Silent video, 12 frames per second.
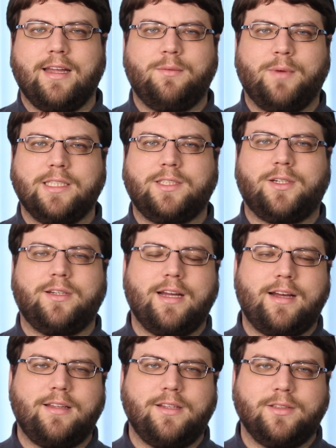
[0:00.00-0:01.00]
And once you're
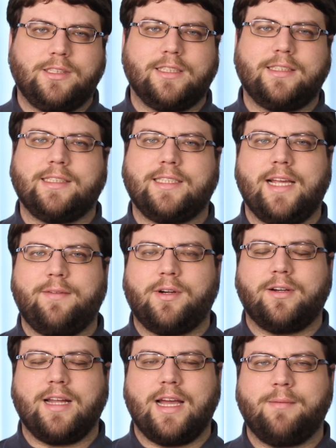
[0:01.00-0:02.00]
done, you just save
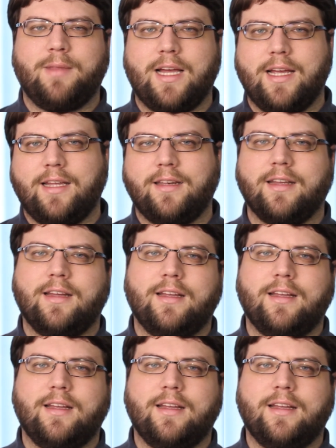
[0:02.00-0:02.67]
your timeline,